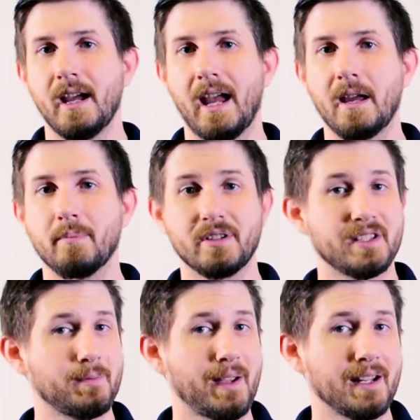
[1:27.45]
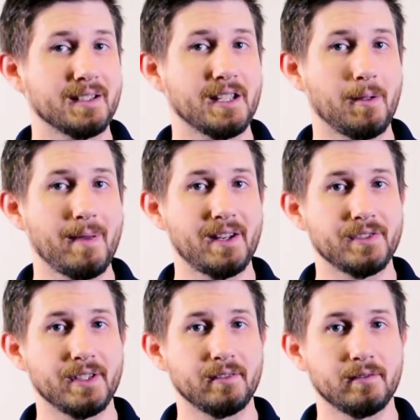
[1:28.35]
and participating in
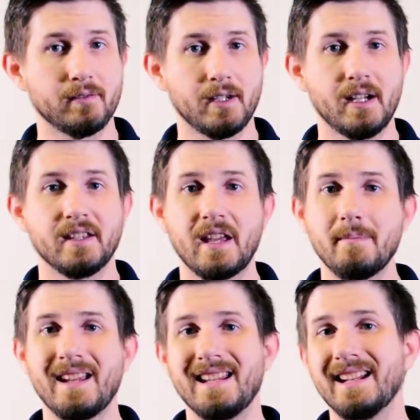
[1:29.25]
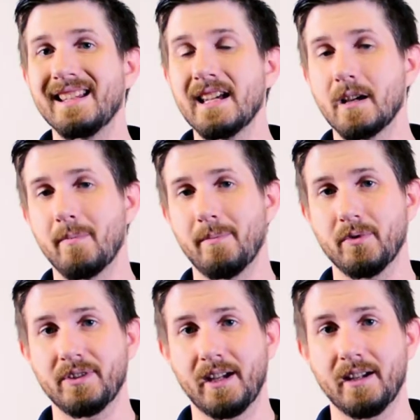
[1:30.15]
telemedicine, they may need a gigabit per
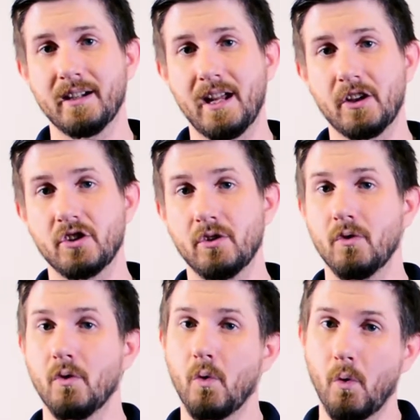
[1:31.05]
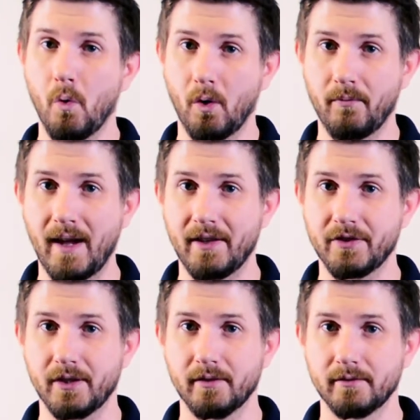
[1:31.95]
second connection or
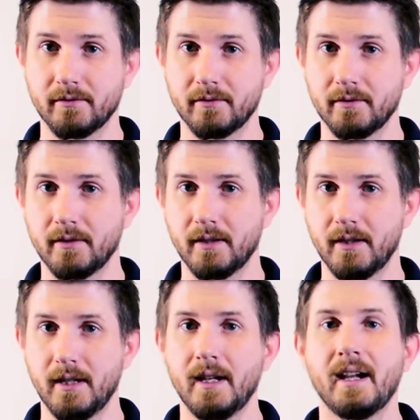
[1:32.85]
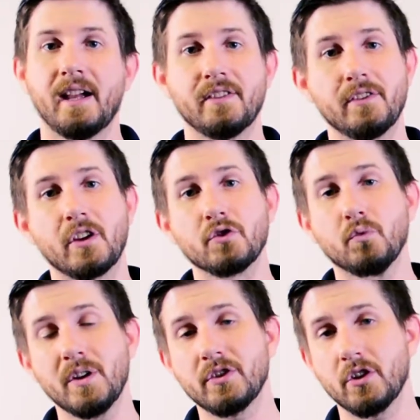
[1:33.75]
faster. And then there's
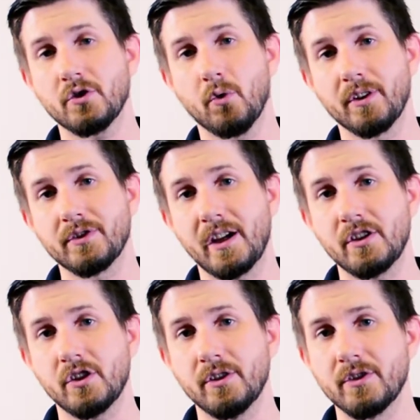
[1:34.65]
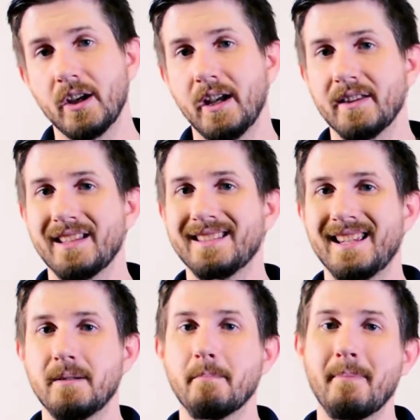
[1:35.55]
research organizations that
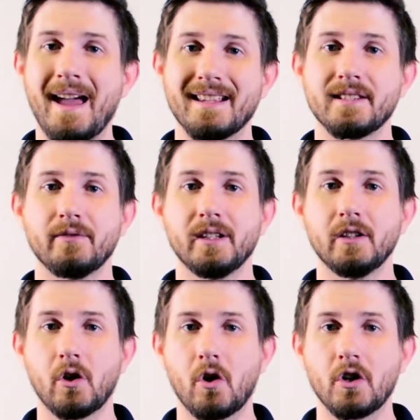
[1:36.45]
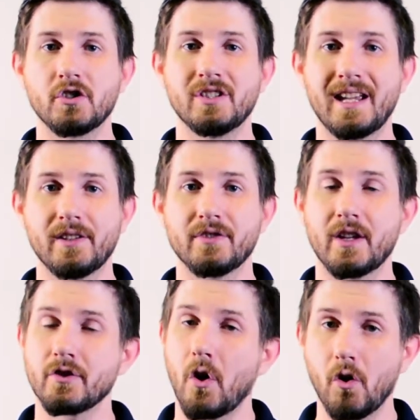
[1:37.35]
send massively large data
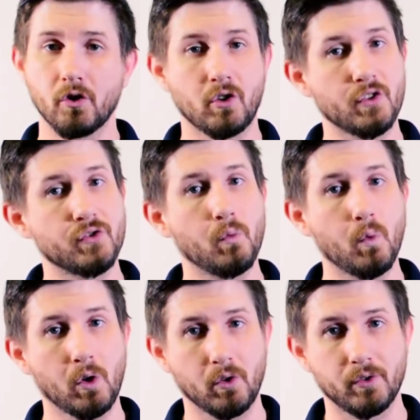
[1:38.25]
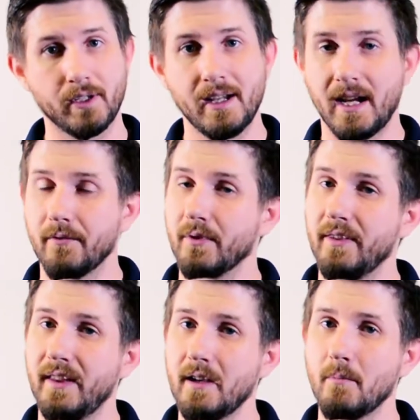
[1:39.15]
sets all across the world, and for
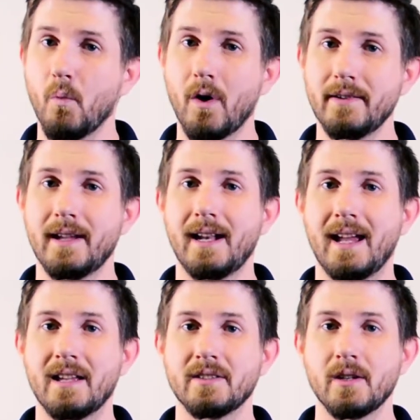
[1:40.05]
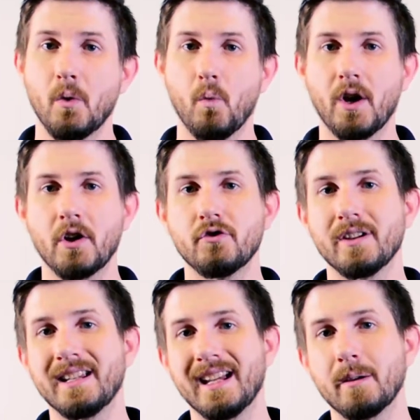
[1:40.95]
them, OneNet has 100
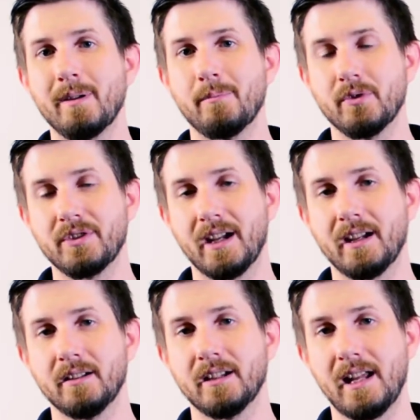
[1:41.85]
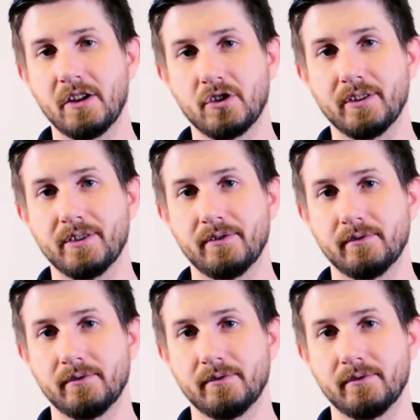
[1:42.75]
gigabit per second connections.